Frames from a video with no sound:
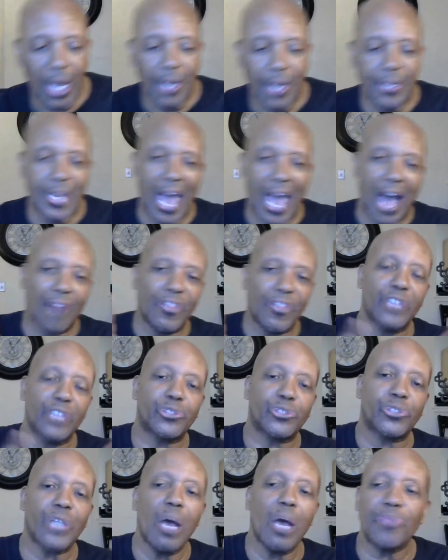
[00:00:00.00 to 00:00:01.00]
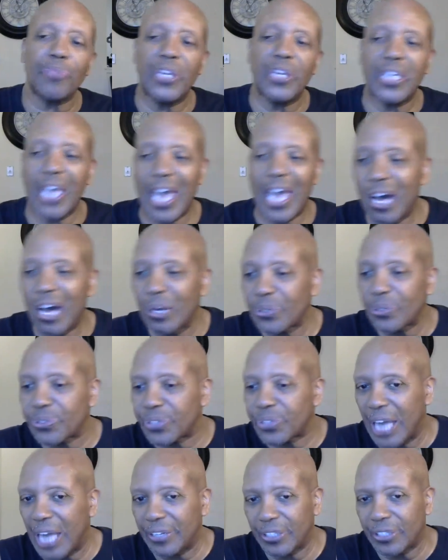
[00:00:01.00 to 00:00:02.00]
Now, there's something else
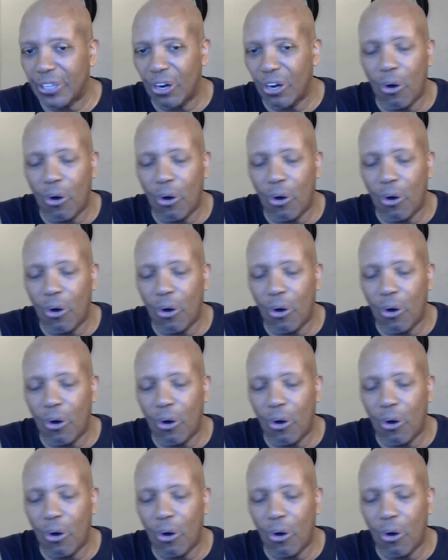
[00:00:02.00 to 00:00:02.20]
that the